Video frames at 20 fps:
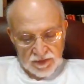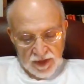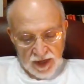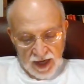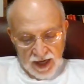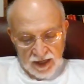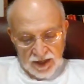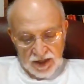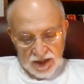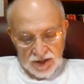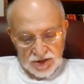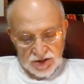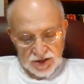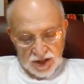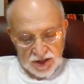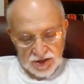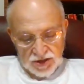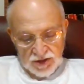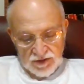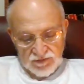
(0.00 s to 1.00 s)

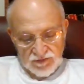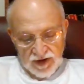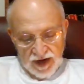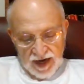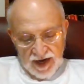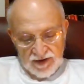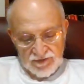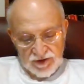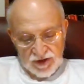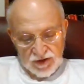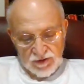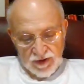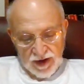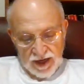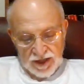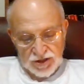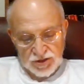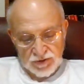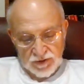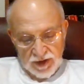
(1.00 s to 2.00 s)
1865, he
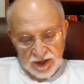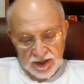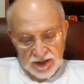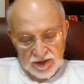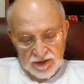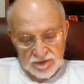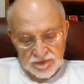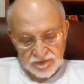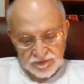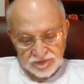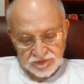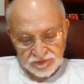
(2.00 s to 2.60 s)
graduated